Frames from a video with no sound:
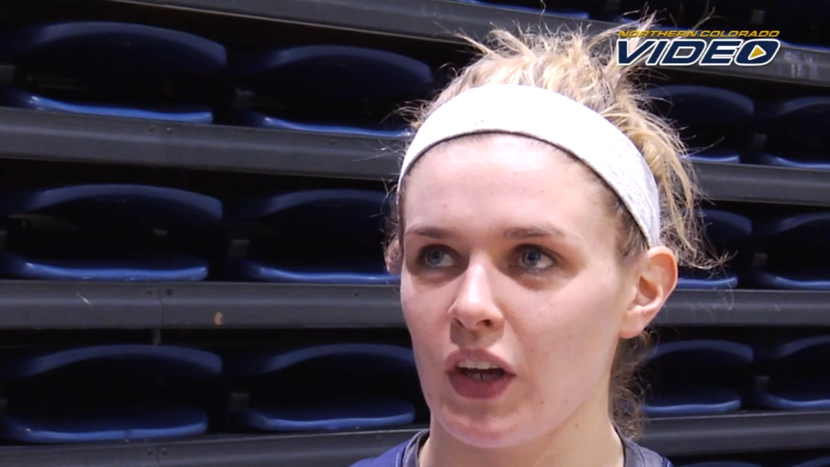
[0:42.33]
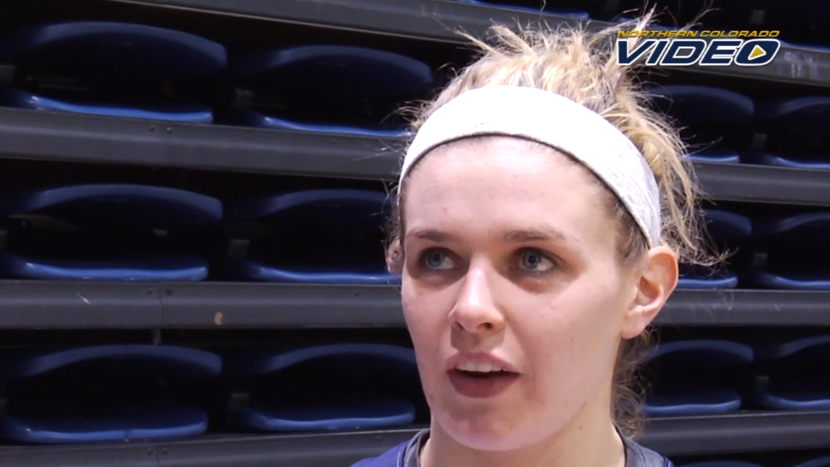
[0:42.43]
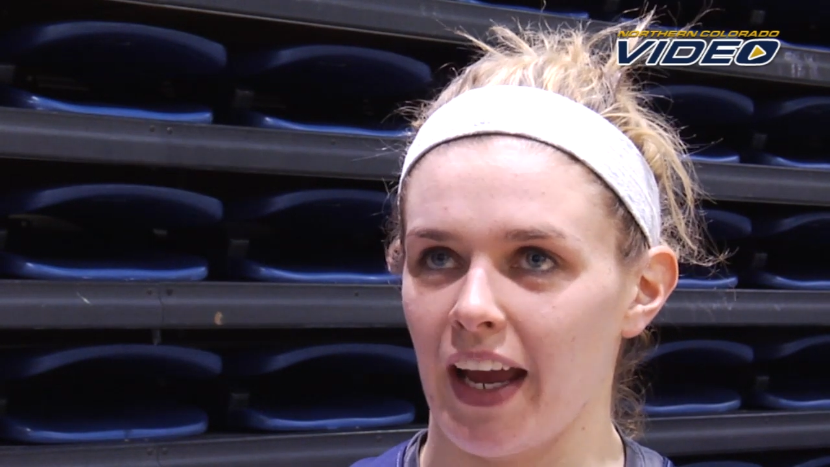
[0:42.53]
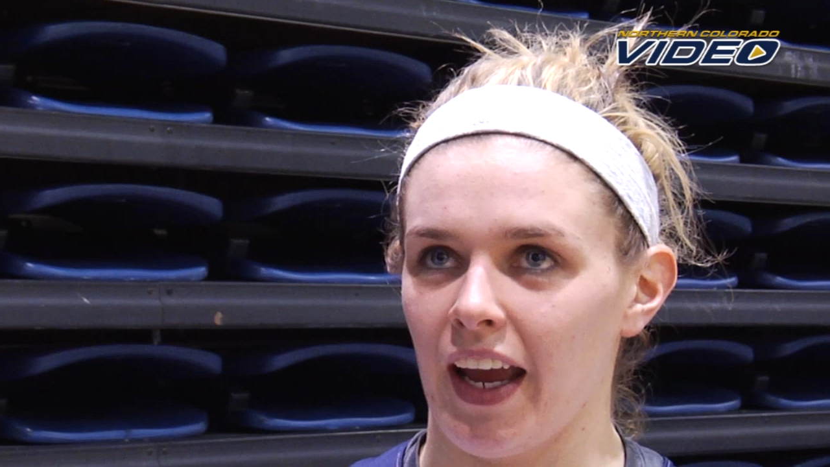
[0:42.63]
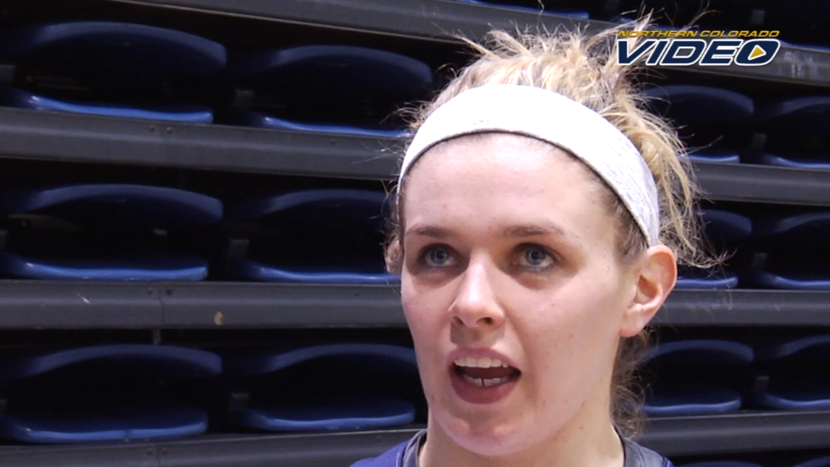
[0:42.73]

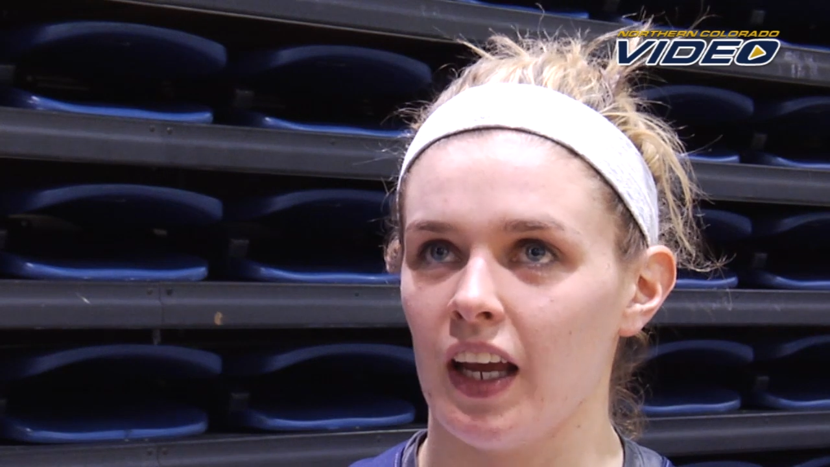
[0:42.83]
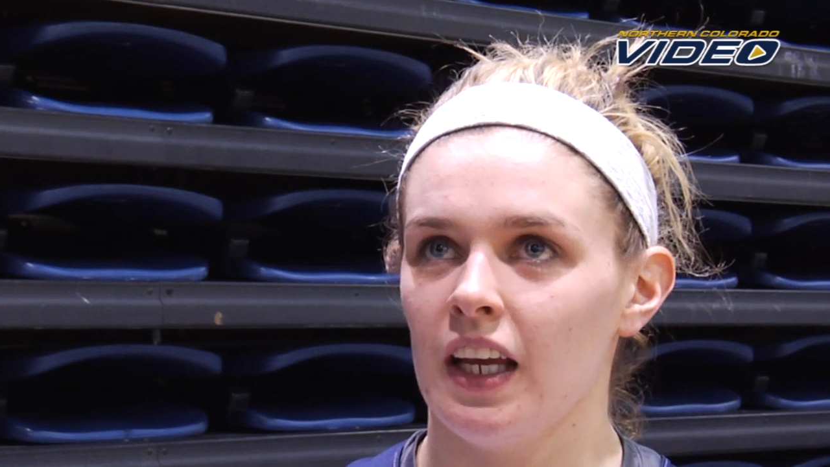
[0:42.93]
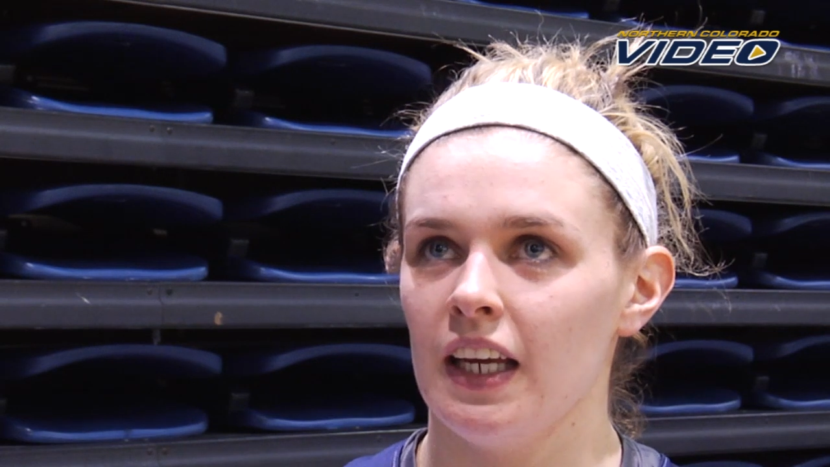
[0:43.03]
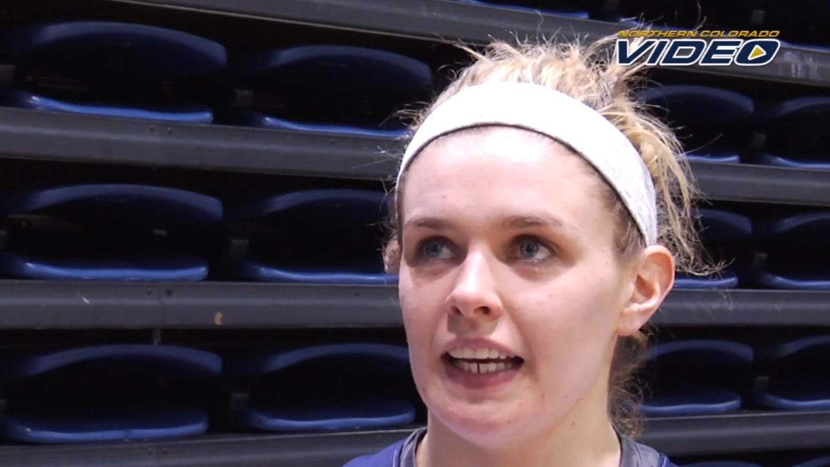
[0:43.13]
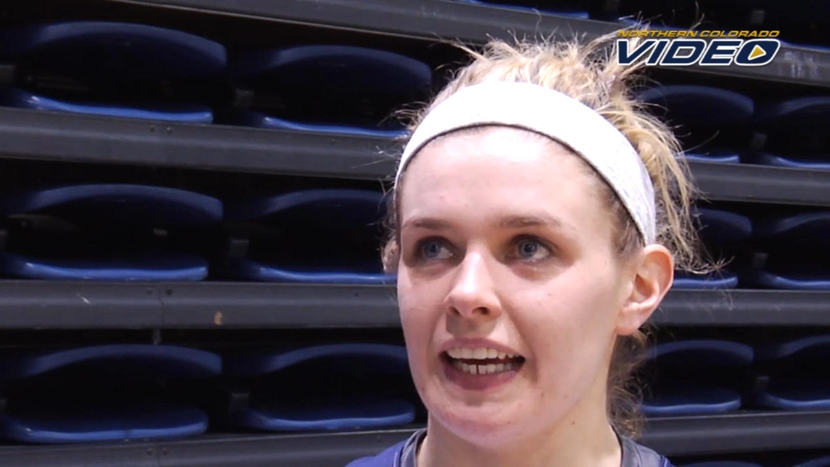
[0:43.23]
Okay,
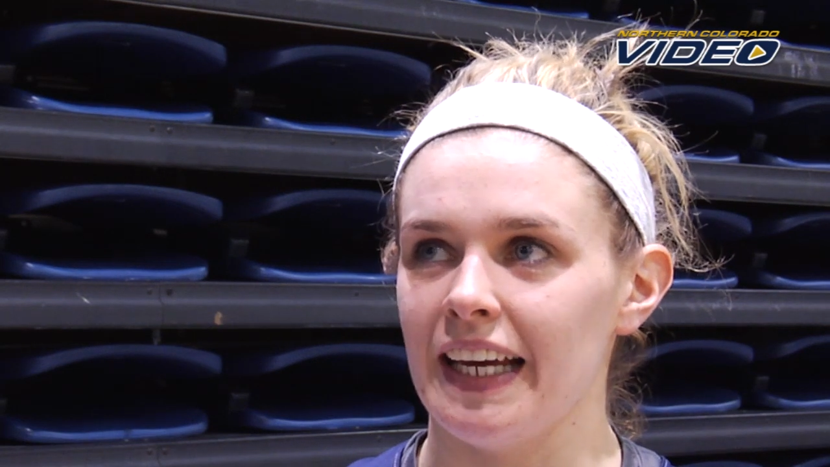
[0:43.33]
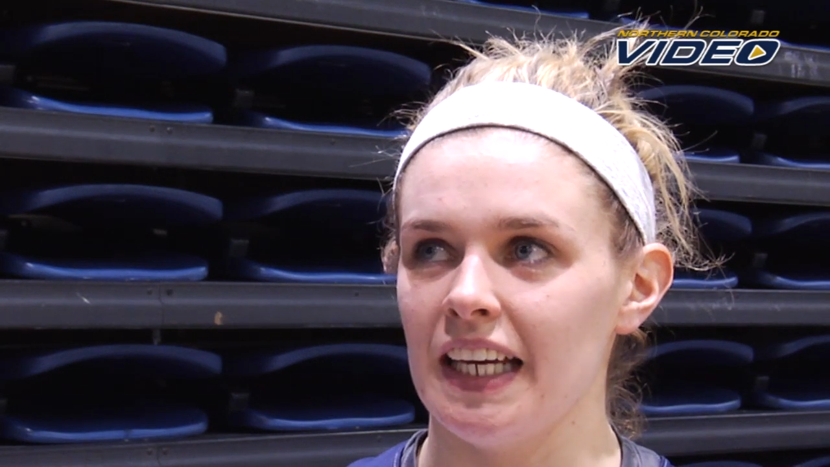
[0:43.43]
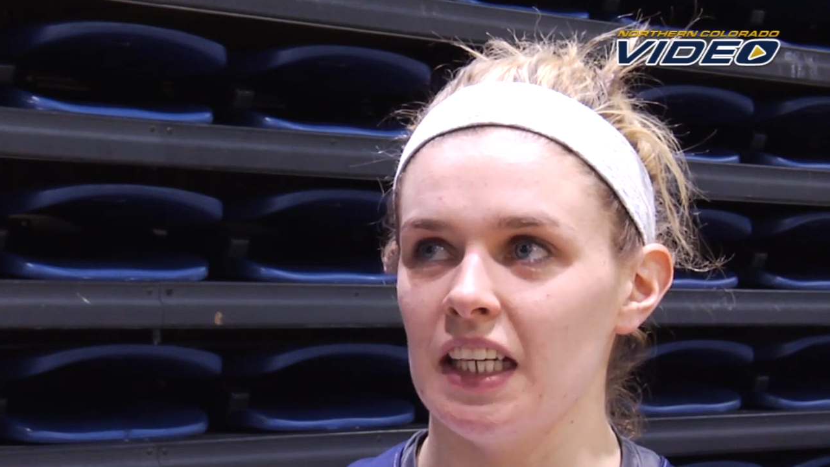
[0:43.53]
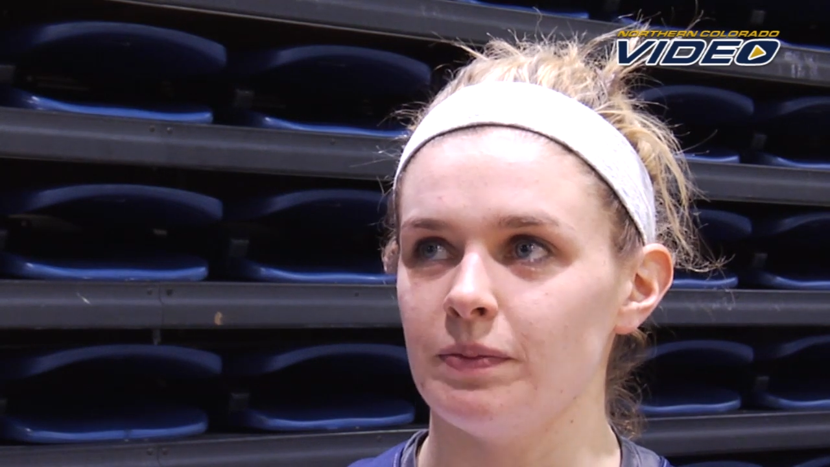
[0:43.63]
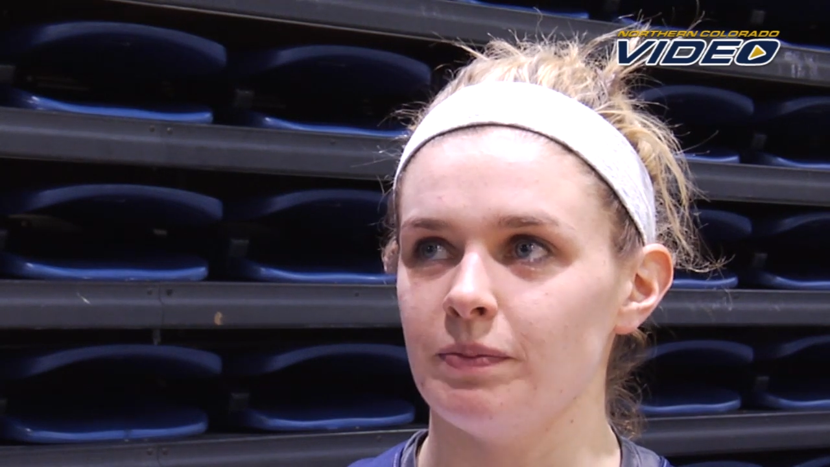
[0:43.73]

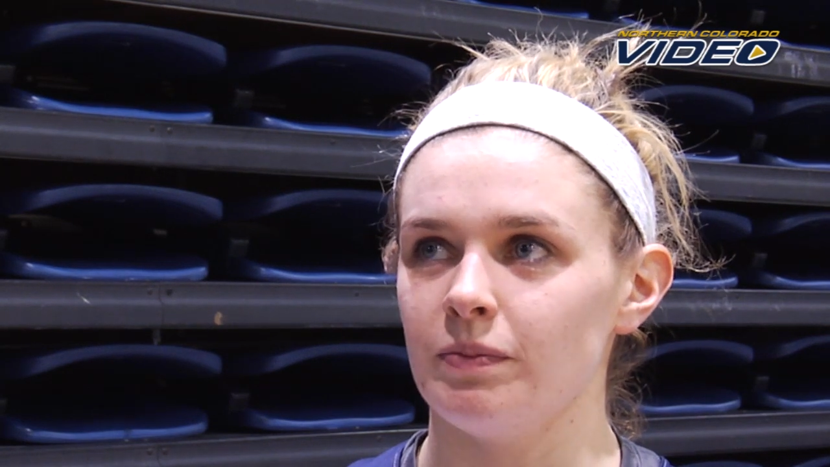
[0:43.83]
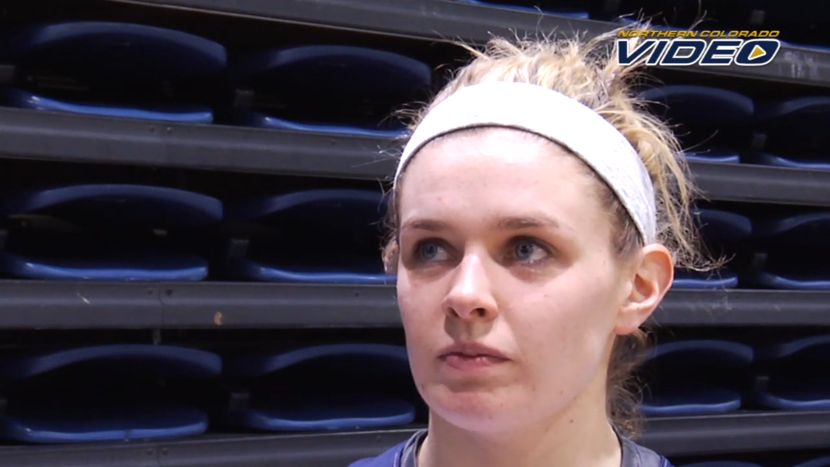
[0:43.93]
um,